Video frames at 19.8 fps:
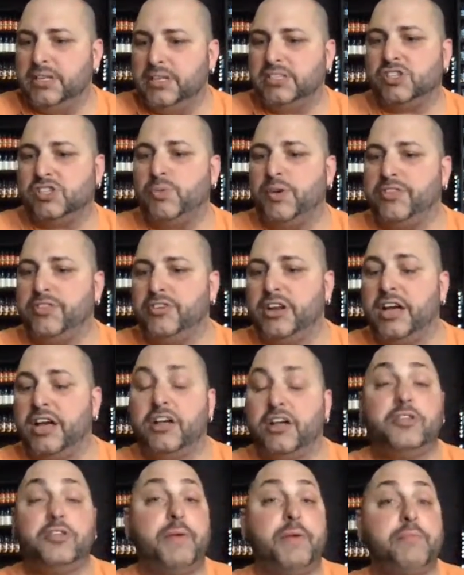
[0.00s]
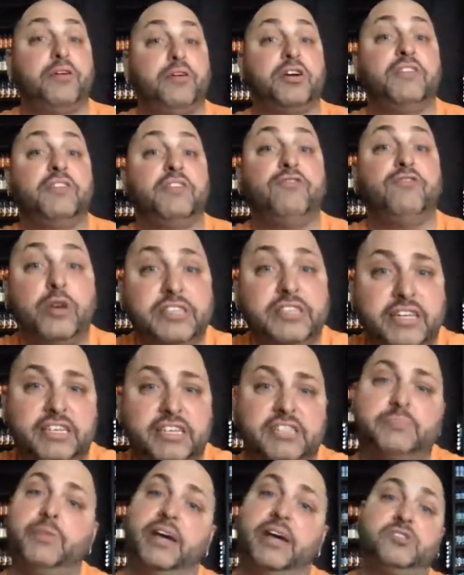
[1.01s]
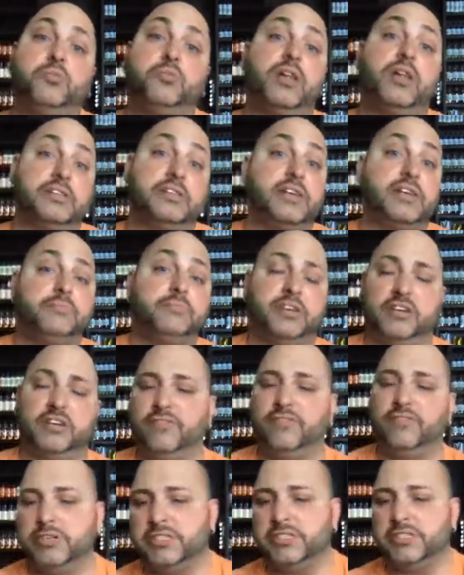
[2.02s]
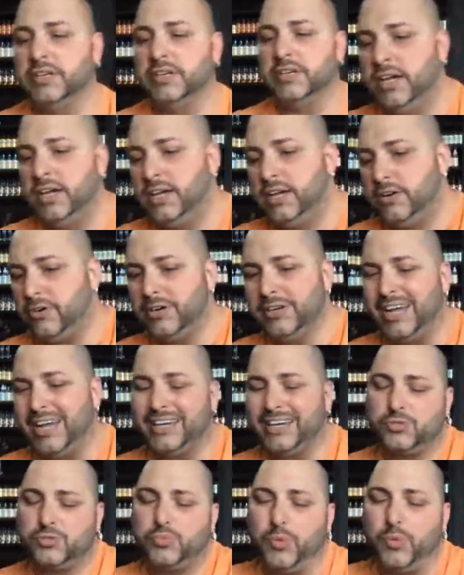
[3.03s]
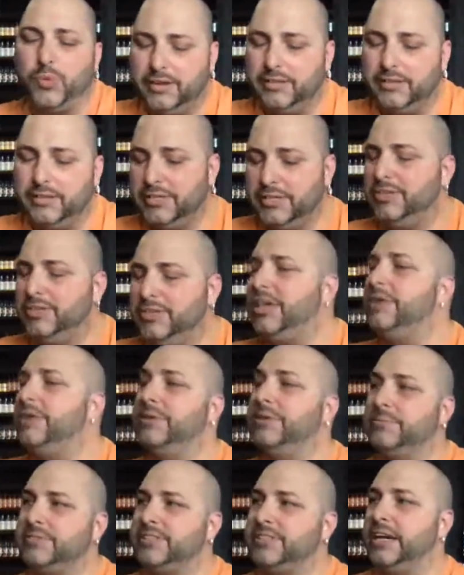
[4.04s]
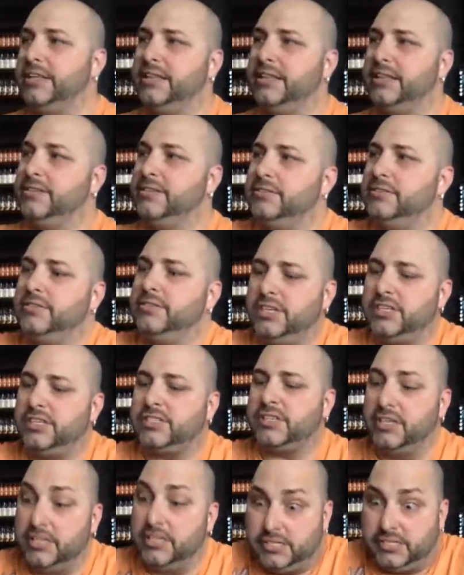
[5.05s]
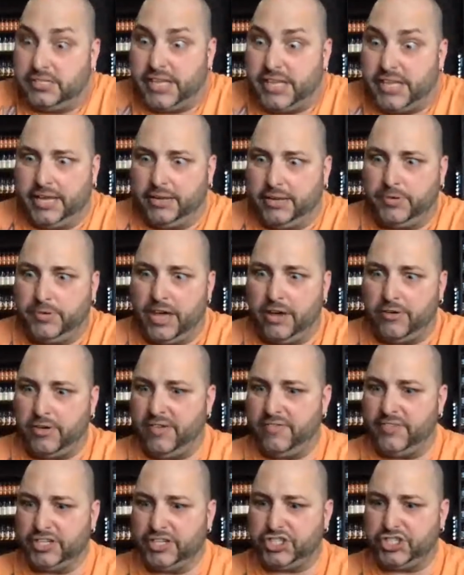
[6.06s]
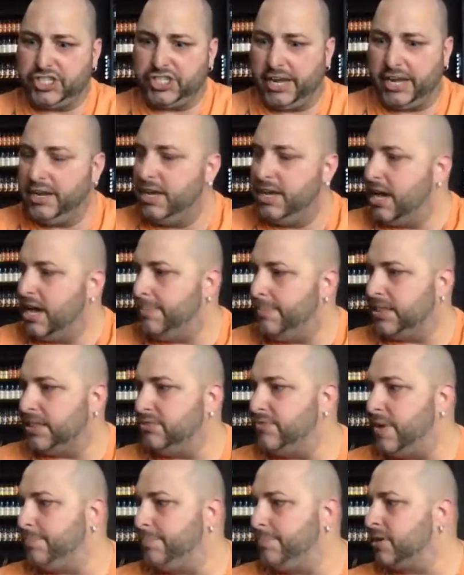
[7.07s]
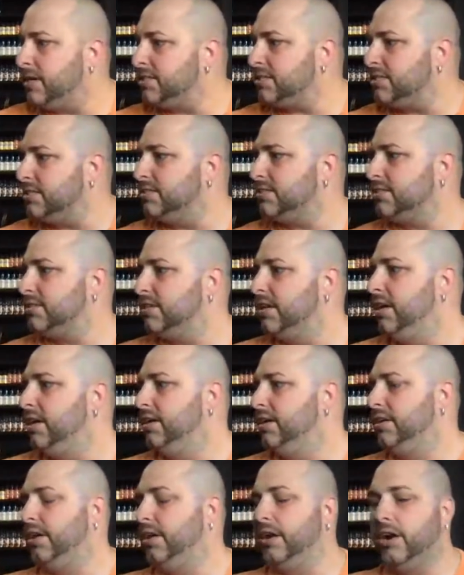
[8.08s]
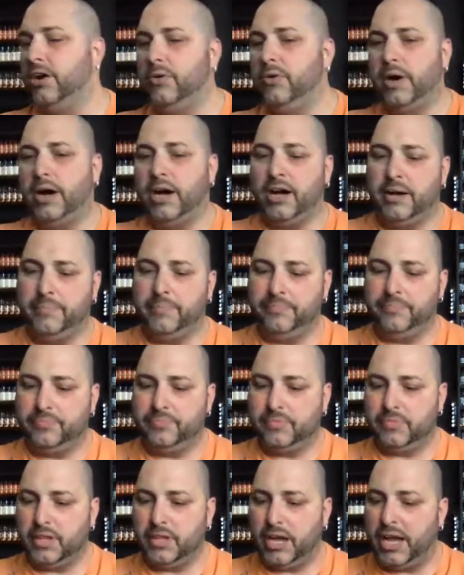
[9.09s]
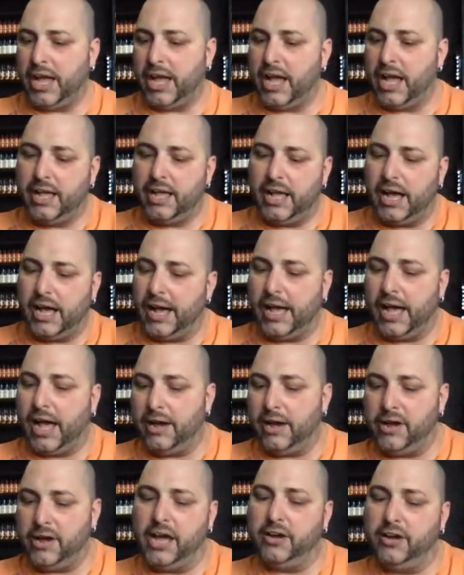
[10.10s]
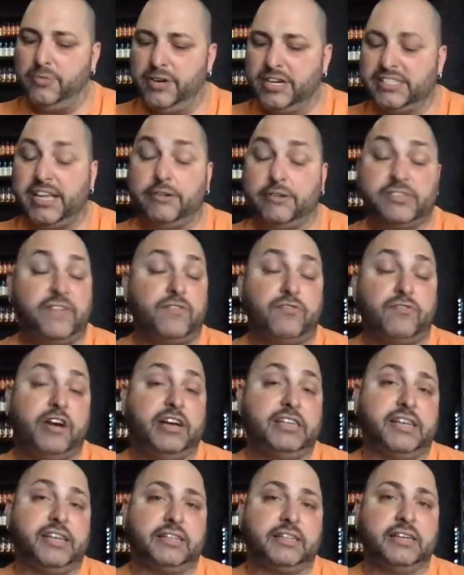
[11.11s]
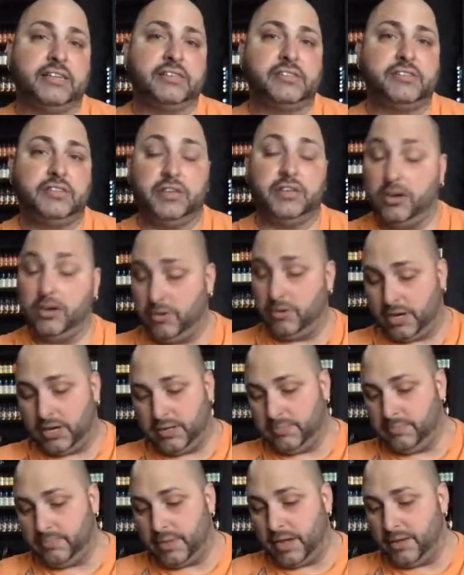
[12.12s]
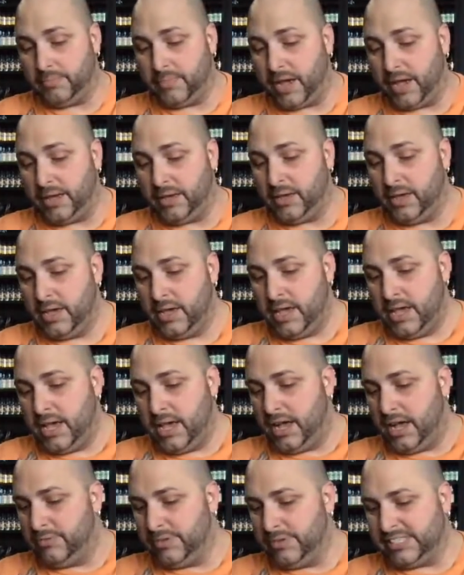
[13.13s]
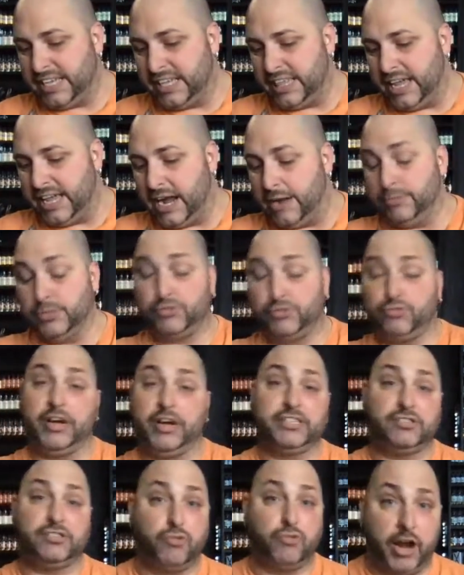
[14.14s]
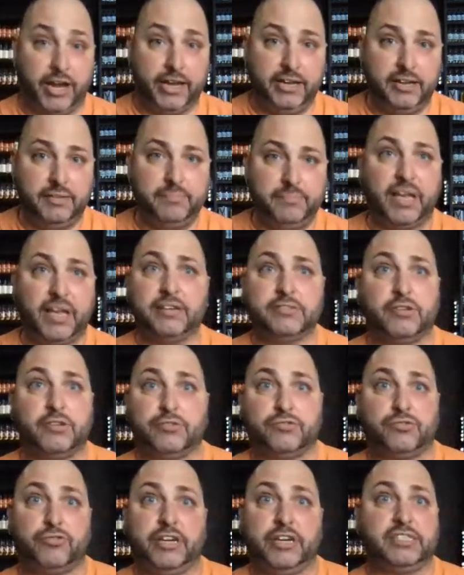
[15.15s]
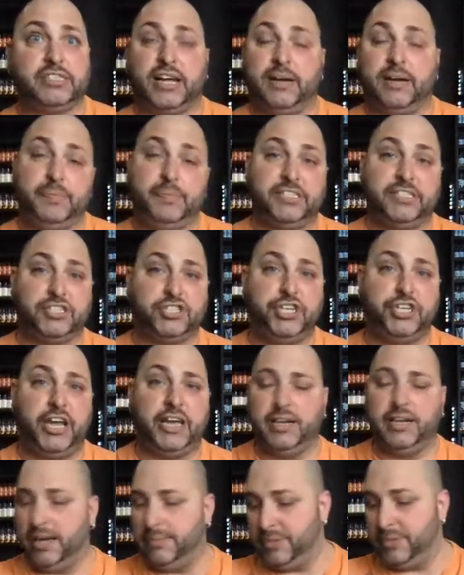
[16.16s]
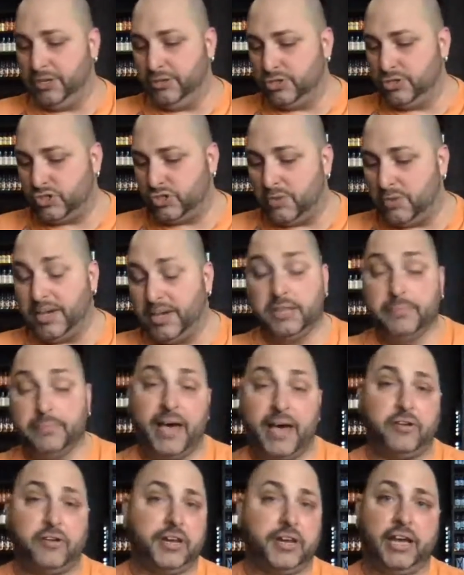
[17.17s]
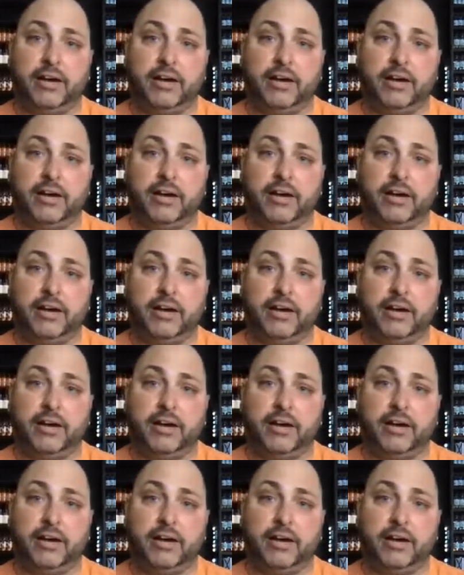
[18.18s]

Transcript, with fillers: It's just whether or not other people are going to voice it as, as well as I'm going to voice it, or not as well. You, you get what I'm saying? That just going to say it without giving a shit about the repercussions. You know, um, I, I I don't want to say I was ever raised like this. You know, uh, my my I don't want to say that I was raised right because I was raised like a piece of shit. I mean, you saw me on the balcony.